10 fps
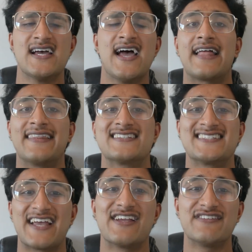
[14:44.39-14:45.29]
and
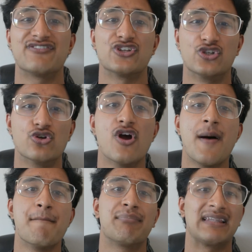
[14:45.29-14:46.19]
save you
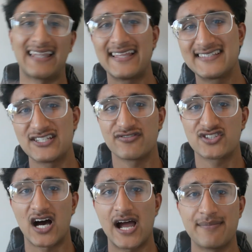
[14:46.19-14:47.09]
plenty of
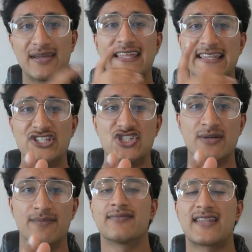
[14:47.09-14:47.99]
time in the
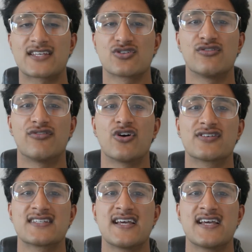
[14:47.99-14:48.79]
gym. That's all, folks.